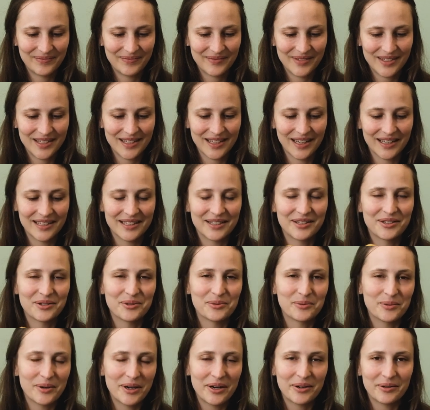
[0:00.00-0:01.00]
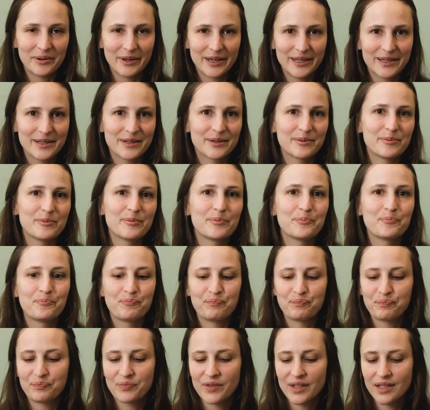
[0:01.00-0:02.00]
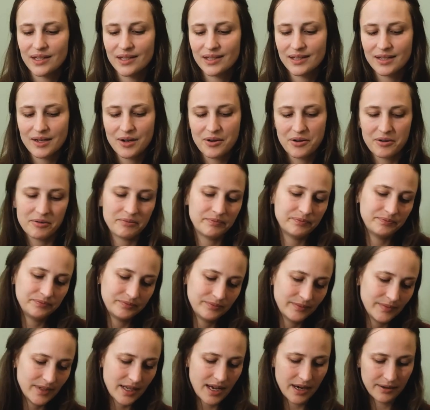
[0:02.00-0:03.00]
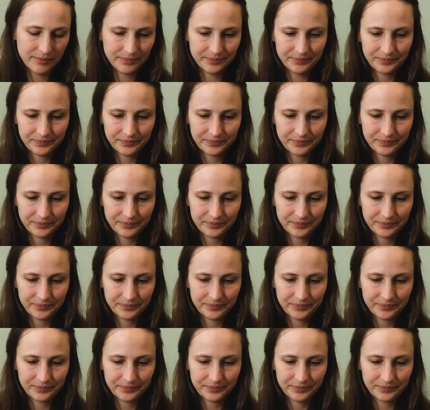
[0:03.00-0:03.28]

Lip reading: started to wear it. So yeah,